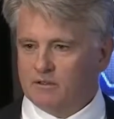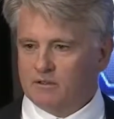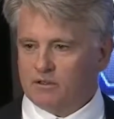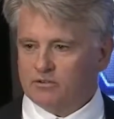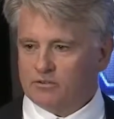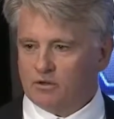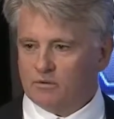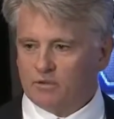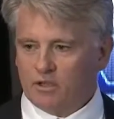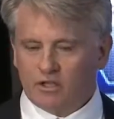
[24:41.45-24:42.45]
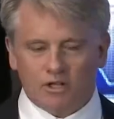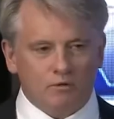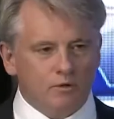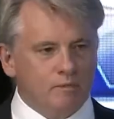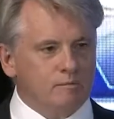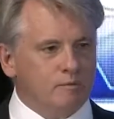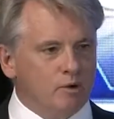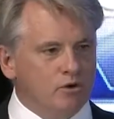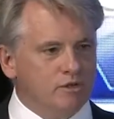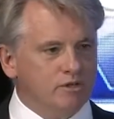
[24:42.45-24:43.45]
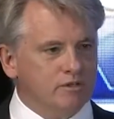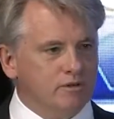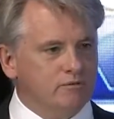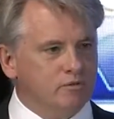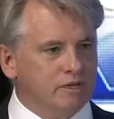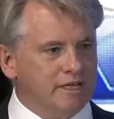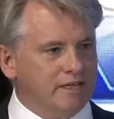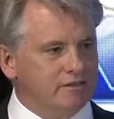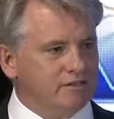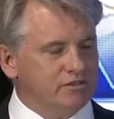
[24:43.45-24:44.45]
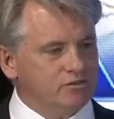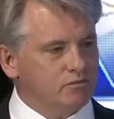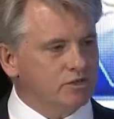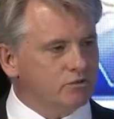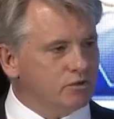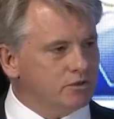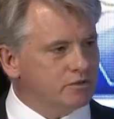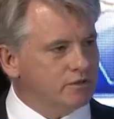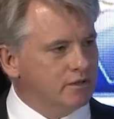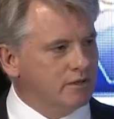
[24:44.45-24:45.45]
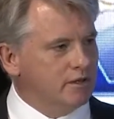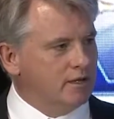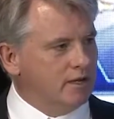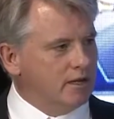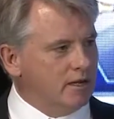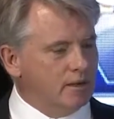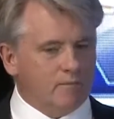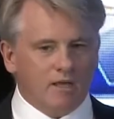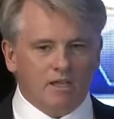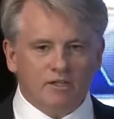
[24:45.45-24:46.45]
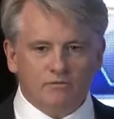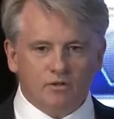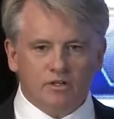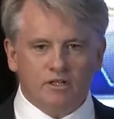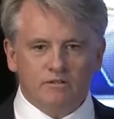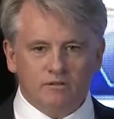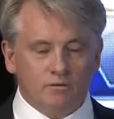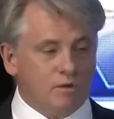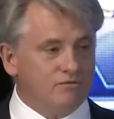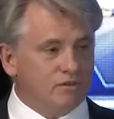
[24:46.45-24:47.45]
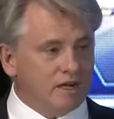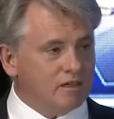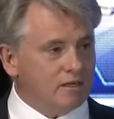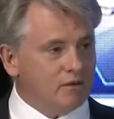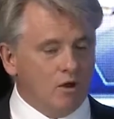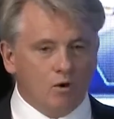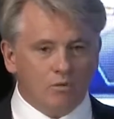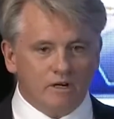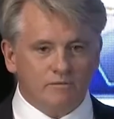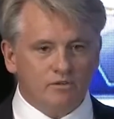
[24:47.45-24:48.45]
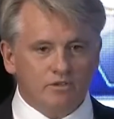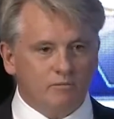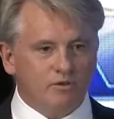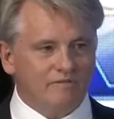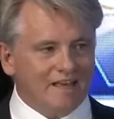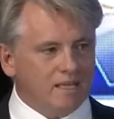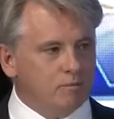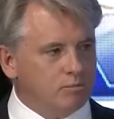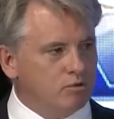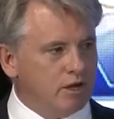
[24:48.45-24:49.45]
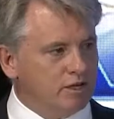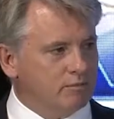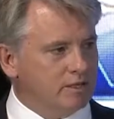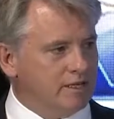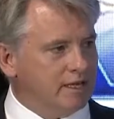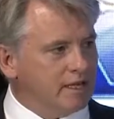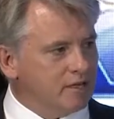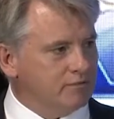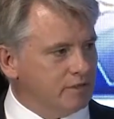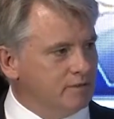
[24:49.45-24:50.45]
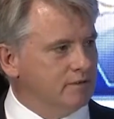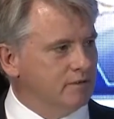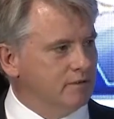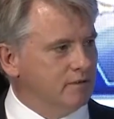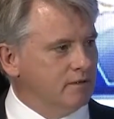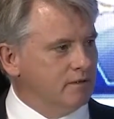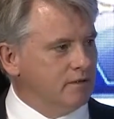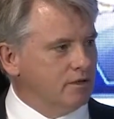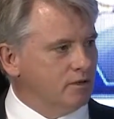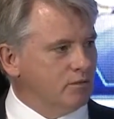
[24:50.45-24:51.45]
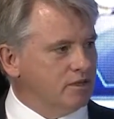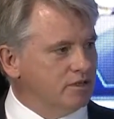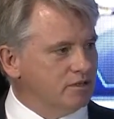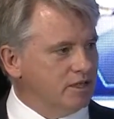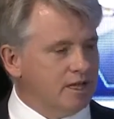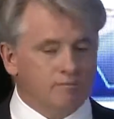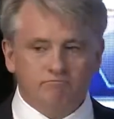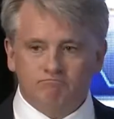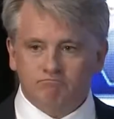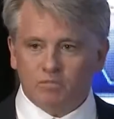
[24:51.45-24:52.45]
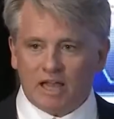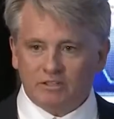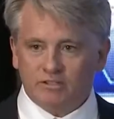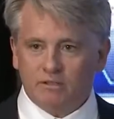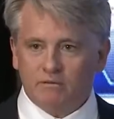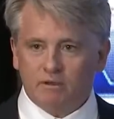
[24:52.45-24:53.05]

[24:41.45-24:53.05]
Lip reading: And so, we're a big proponent of looking at this as a resource and convert it into, quite frankly, whatever is the most valuable product we can get out of it. We think today, plastic,